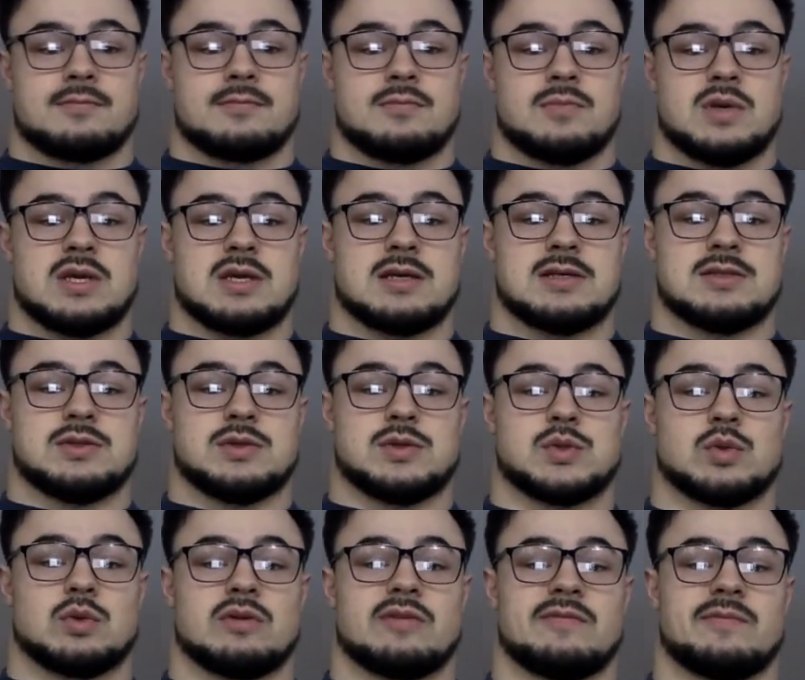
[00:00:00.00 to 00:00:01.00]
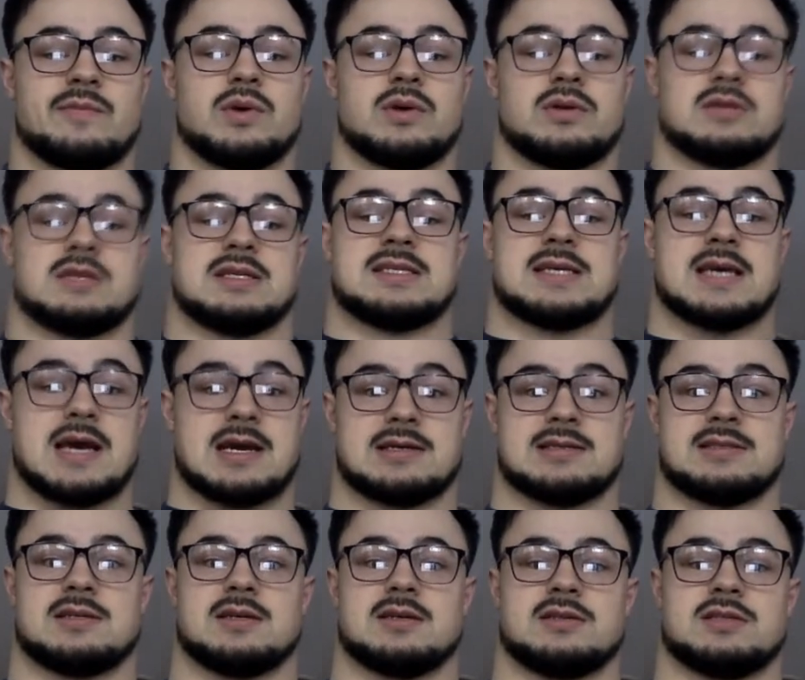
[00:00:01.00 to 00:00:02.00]
because you sort of put the
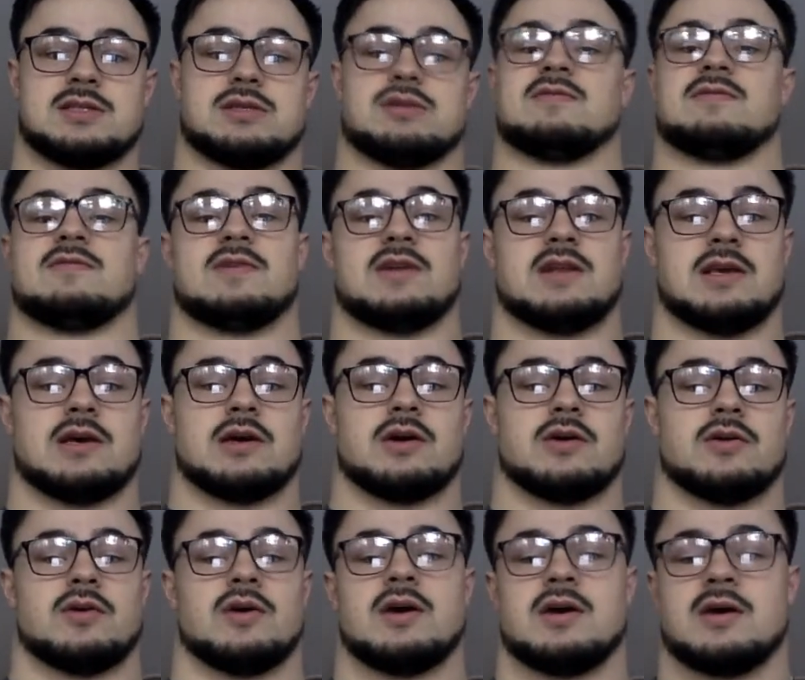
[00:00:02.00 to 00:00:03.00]
text to the video